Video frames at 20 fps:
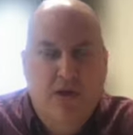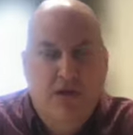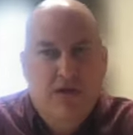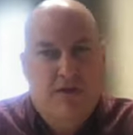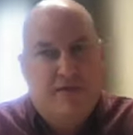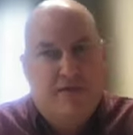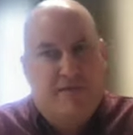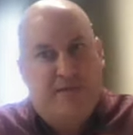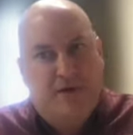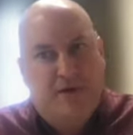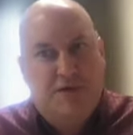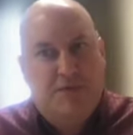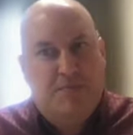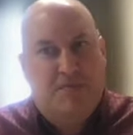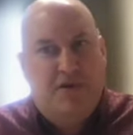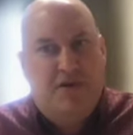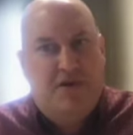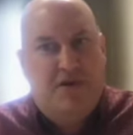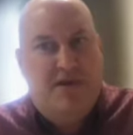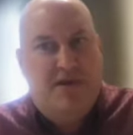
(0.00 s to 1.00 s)
the first
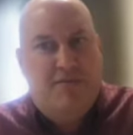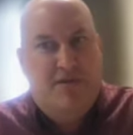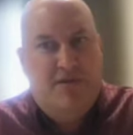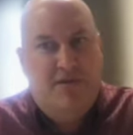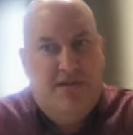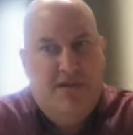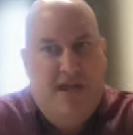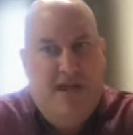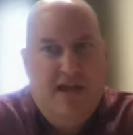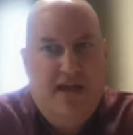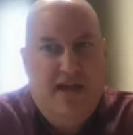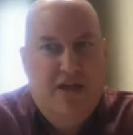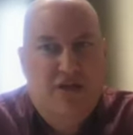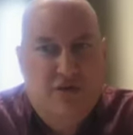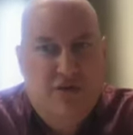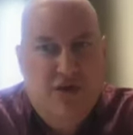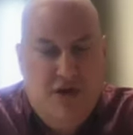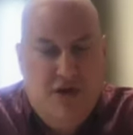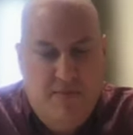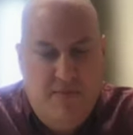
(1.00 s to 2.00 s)
part I would say, as
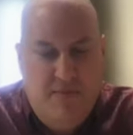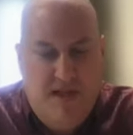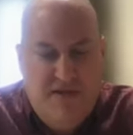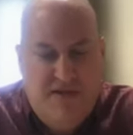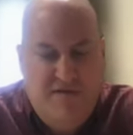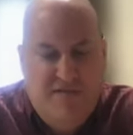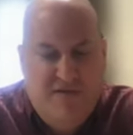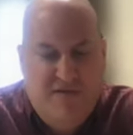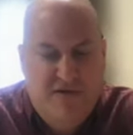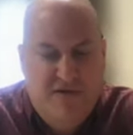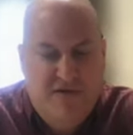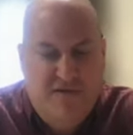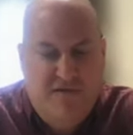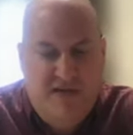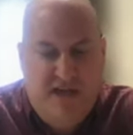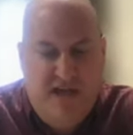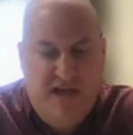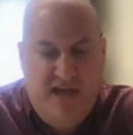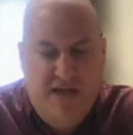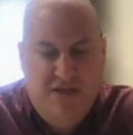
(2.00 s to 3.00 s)
you're talking about
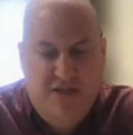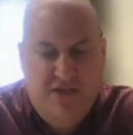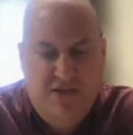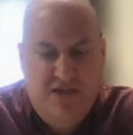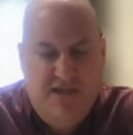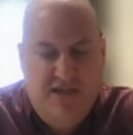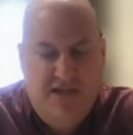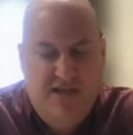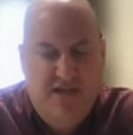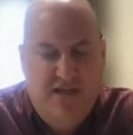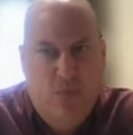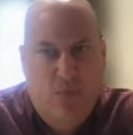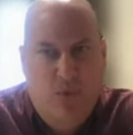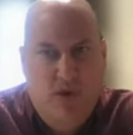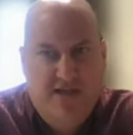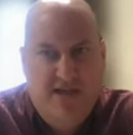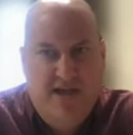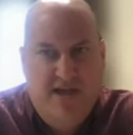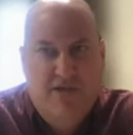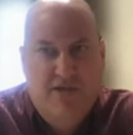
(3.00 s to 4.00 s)
diversification and
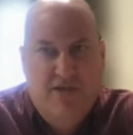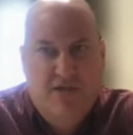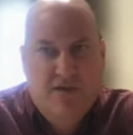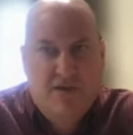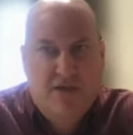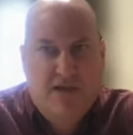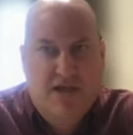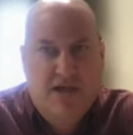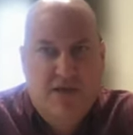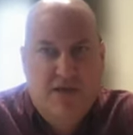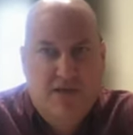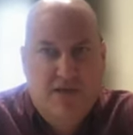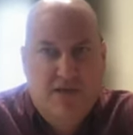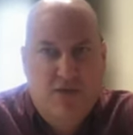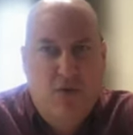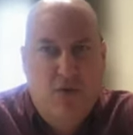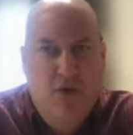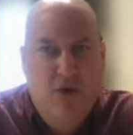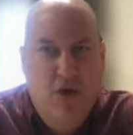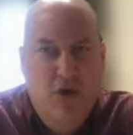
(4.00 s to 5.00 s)
what that looks like.
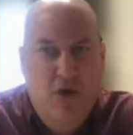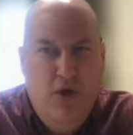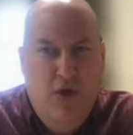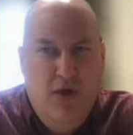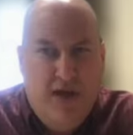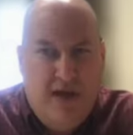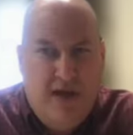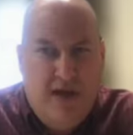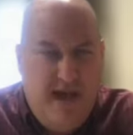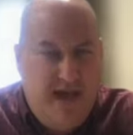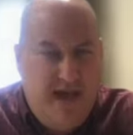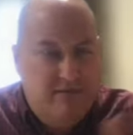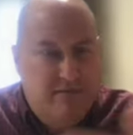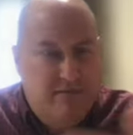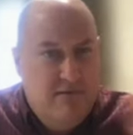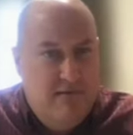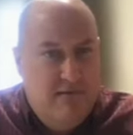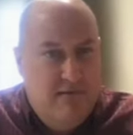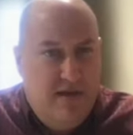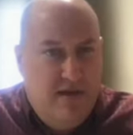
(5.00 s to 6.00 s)
So again,
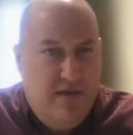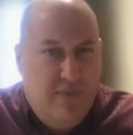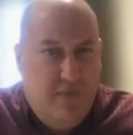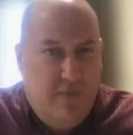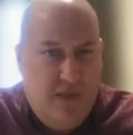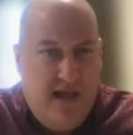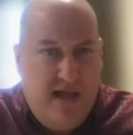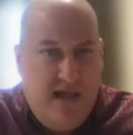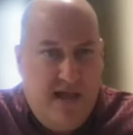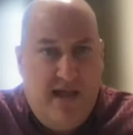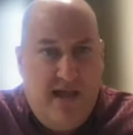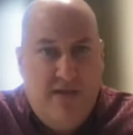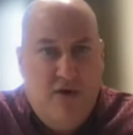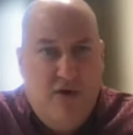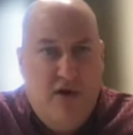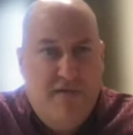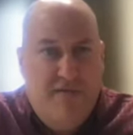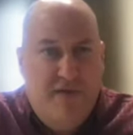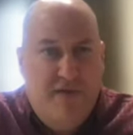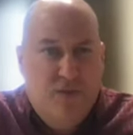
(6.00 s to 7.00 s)
what I led
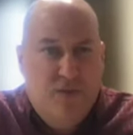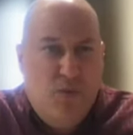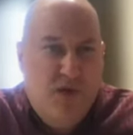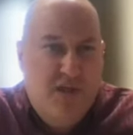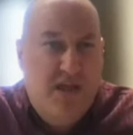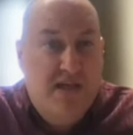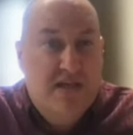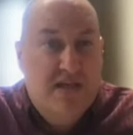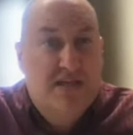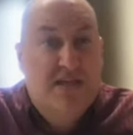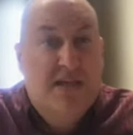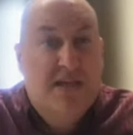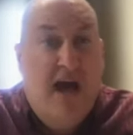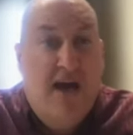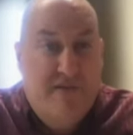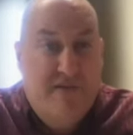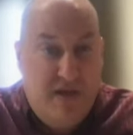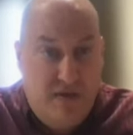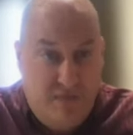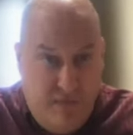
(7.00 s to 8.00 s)
off is, what are you
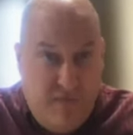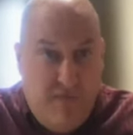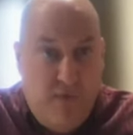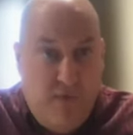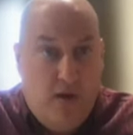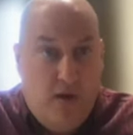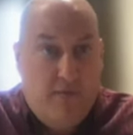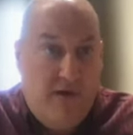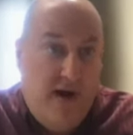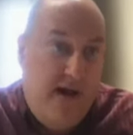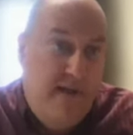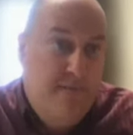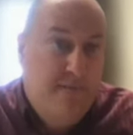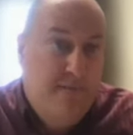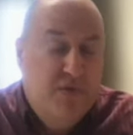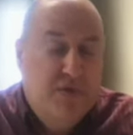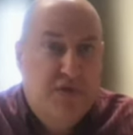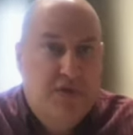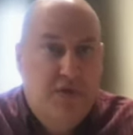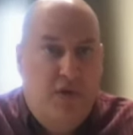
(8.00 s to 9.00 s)
solving for, right?
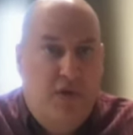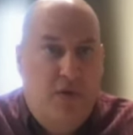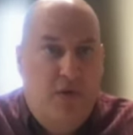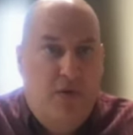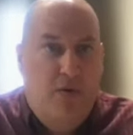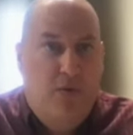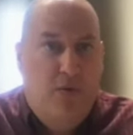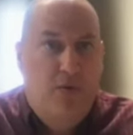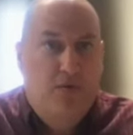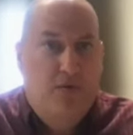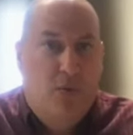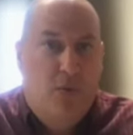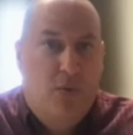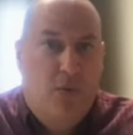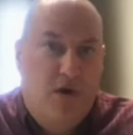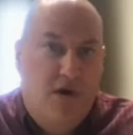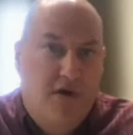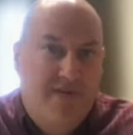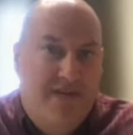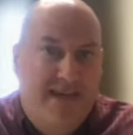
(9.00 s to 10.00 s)
So the
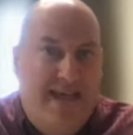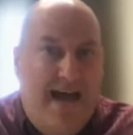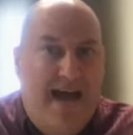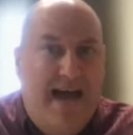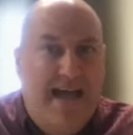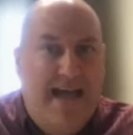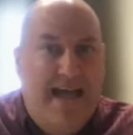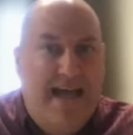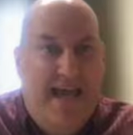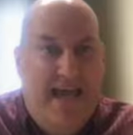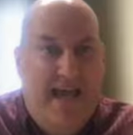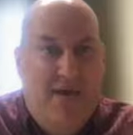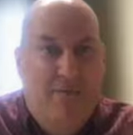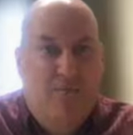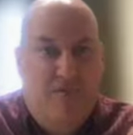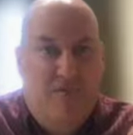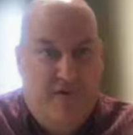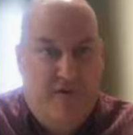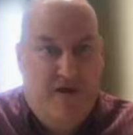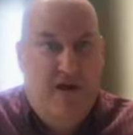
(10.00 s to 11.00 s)
world that I came
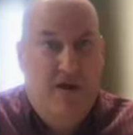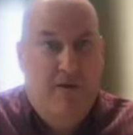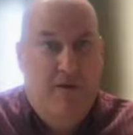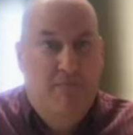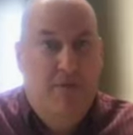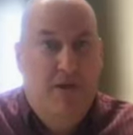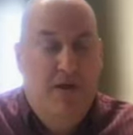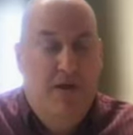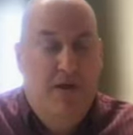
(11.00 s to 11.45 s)
from,